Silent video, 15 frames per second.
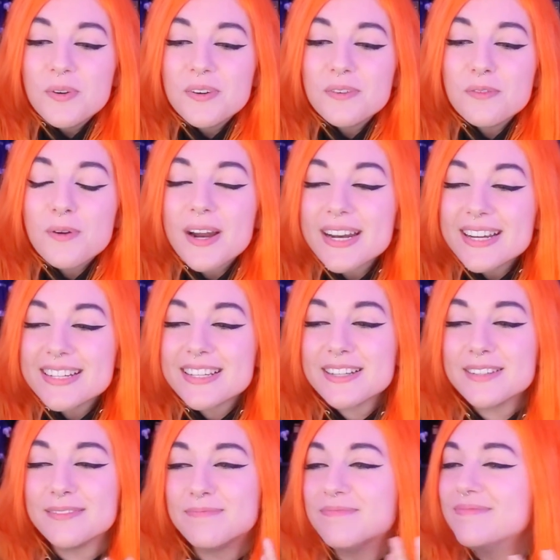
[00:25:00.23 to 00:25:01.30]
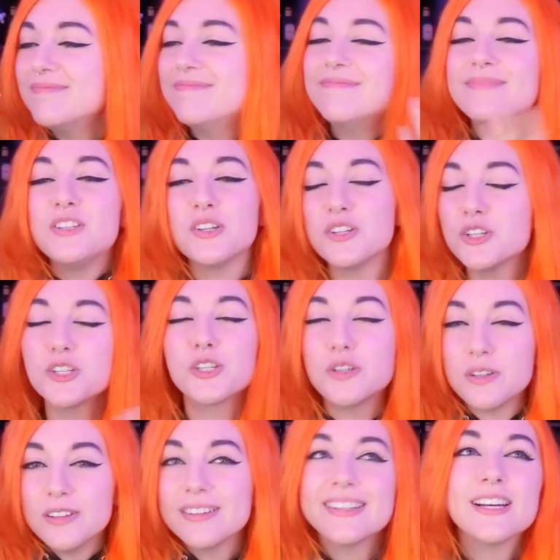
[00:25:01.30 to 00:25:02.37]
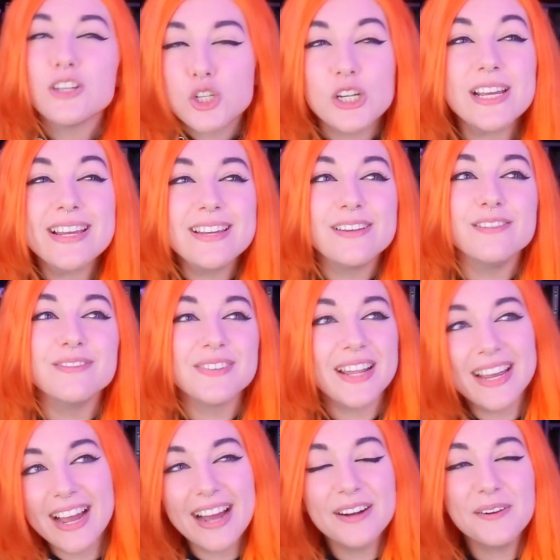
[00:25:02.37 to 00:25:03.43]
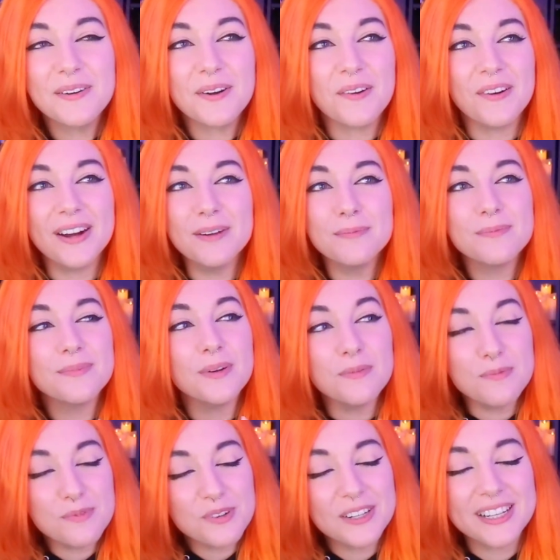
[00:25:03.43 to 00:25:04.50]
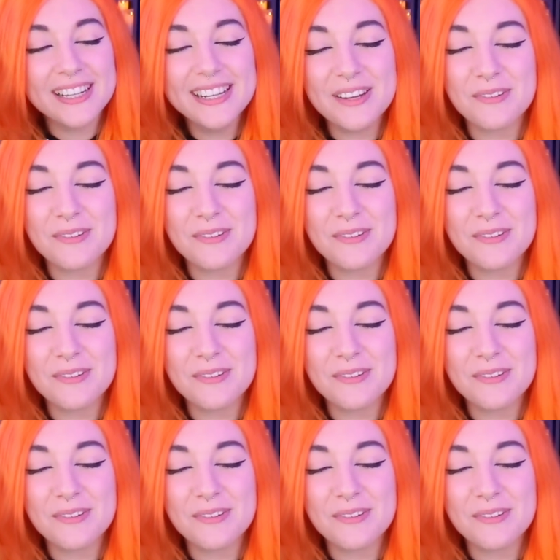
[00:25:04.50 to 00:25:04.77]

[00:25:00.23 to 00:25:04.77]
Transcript: ready to just achieve. Like I don't know, I'm really